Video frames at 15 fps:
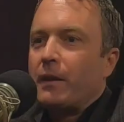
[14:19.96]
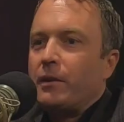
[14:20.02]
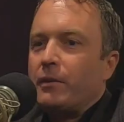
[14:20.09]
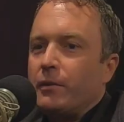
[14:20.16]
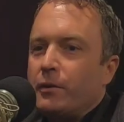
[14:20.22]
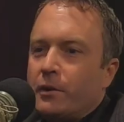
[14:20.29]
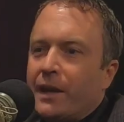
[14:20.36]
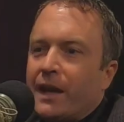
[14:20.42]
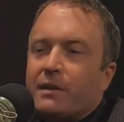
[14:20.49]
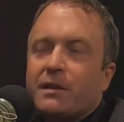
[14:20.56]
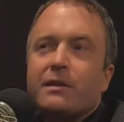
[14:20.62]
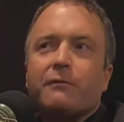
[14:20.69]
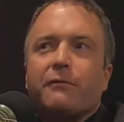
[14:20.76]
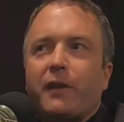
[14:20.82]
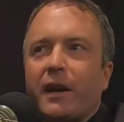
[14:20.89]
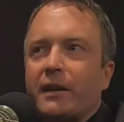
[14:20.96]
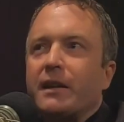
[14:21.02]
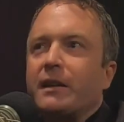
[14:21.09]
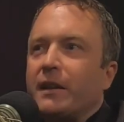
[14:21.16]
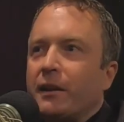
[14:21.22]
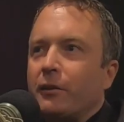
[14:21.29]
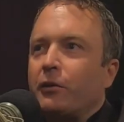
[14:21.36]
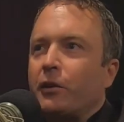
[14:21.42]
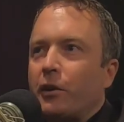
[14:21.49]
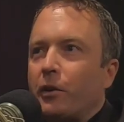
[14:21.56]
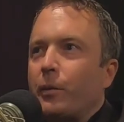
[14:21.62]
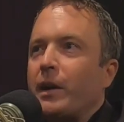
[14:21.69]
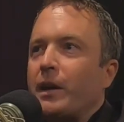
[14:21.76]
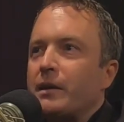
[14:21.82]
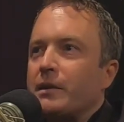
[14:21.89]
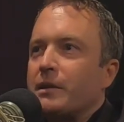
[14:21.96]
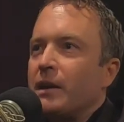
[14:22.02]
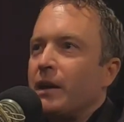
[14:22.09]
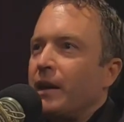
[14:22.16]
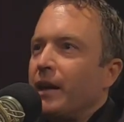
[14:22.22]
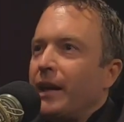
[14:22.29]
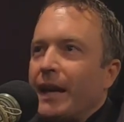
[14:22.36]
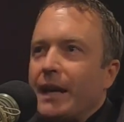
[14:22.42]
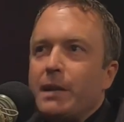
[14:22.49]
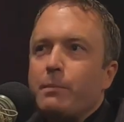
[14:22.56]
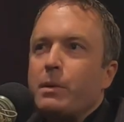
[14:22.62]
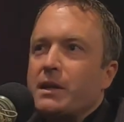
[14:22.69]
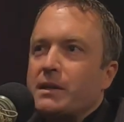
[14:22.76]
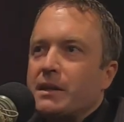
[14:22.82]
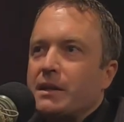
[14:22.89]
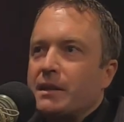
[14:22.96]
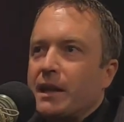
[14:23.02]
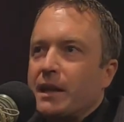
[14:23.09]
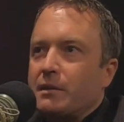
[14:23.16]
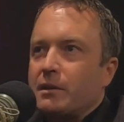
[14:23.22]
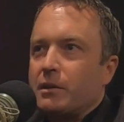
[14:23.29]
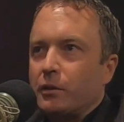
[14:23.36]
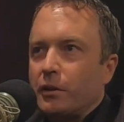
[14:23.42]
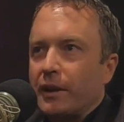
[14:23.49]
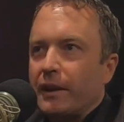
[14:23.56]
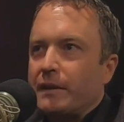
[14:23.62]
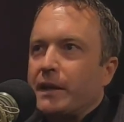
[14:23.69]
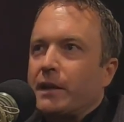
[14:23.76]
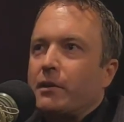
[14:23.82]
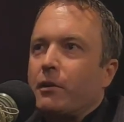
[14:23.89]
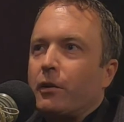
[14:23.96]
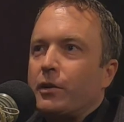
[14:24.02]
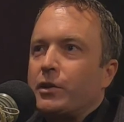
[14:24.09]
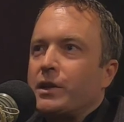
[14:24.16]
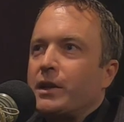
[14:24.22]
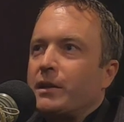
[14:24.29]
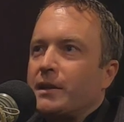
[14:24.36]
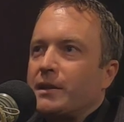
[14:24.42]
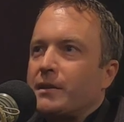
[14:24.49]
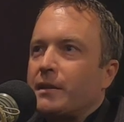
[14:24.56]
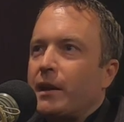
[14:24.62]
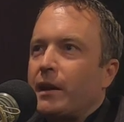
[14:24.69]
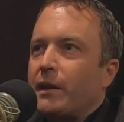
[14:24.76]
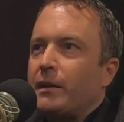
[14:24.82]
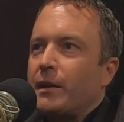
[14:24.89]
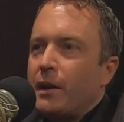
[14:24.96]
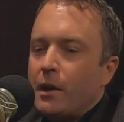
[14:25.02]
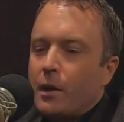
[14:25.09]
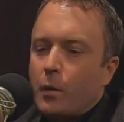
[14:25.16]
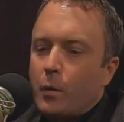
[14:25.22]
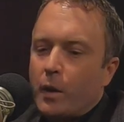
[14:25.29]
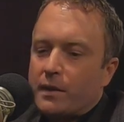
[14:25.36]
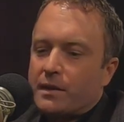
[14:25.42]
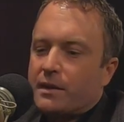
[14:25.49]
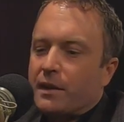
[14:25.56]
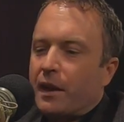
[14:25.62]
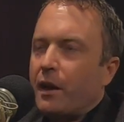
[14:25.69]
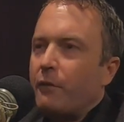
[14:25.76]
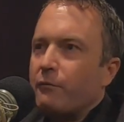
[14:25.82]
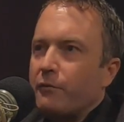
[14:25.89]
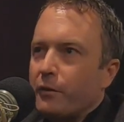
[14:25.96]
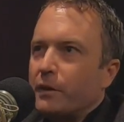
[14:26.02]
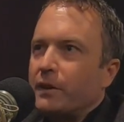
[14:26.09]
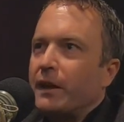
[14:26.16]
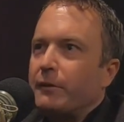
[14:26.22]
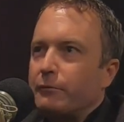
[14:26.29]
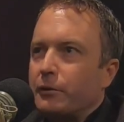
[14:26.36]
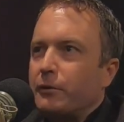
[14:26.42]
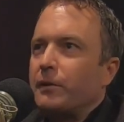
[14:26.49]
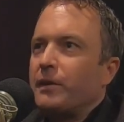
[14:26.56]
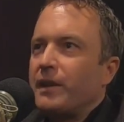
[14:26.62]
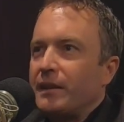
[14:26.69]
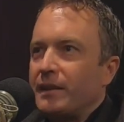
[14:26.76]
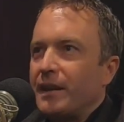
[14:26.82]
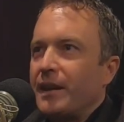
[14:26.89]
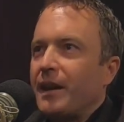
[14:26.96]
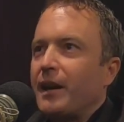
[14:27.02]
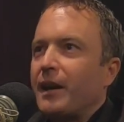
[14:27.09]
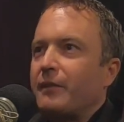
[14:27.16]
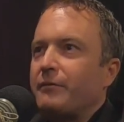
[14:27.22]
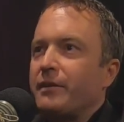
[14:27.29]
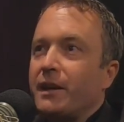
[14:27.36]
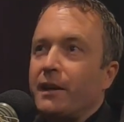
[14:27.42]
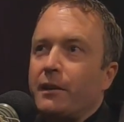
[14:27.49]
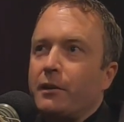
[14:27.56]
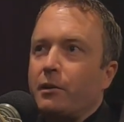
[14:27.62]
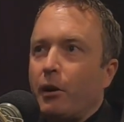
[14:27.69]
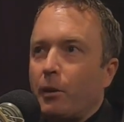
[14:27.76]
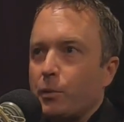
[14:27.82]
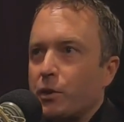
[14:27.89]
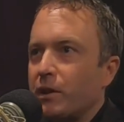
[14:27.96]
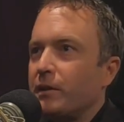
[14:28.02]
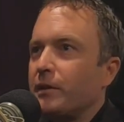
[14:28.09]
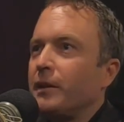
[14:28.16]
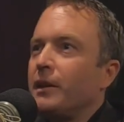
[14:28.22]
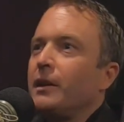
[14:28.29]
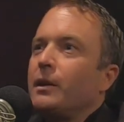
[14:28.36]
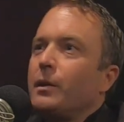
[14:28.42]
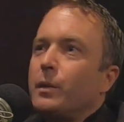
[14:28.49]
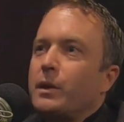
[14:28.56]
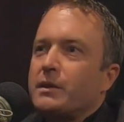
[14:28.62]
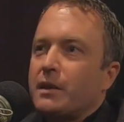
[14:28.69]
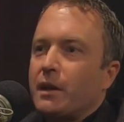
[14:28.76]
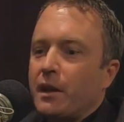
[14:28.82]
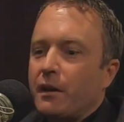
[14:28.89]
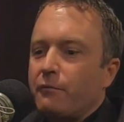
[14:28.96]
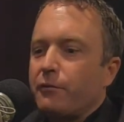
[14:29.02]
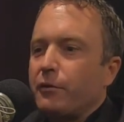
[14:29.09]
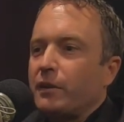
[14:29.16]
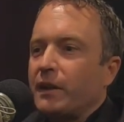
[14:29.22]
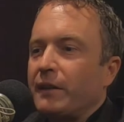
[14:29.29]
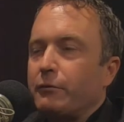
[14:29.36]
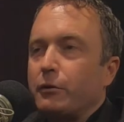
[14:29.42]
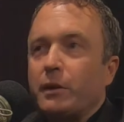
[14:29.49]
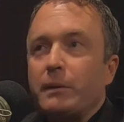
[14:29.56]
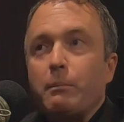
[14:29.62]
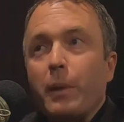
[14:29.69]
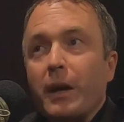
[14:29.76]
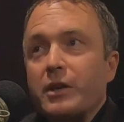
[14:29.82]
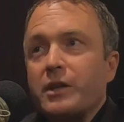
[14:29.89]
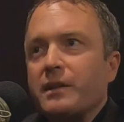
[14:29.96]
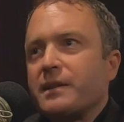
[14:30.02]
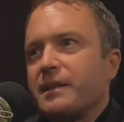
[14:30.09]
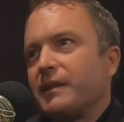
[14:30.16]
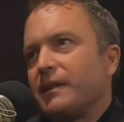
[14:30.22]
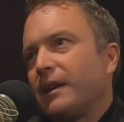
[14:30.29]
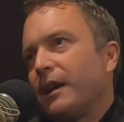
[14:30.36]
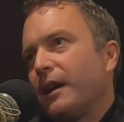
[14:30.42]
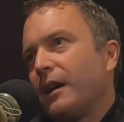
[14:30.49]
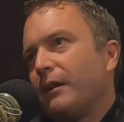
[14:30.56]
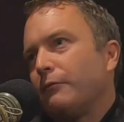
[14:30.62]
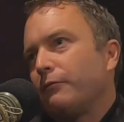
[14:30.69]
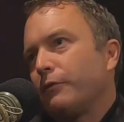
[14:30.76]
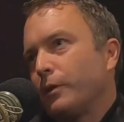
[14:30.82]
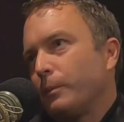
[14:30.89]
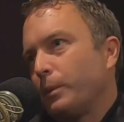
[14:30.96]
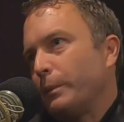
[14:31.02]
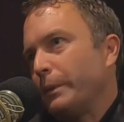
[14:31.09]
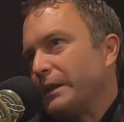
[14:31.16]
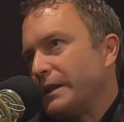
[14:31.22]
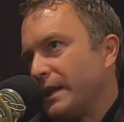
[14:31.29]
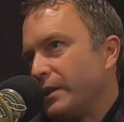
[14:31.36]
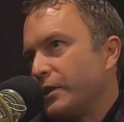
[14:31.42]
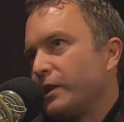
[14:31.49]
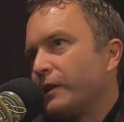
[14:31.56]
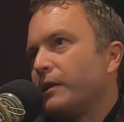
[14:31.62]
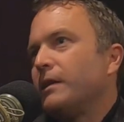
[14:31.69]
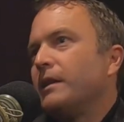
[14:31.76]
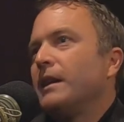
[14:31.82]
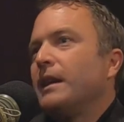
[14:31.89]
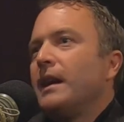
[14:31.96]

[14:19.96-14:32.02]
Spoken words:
you get to define it in a lot of ways. Any business gets to look at technology and decide what's the comfort level that they have in adoption, what's the comfort level in budgets that they have for implementation,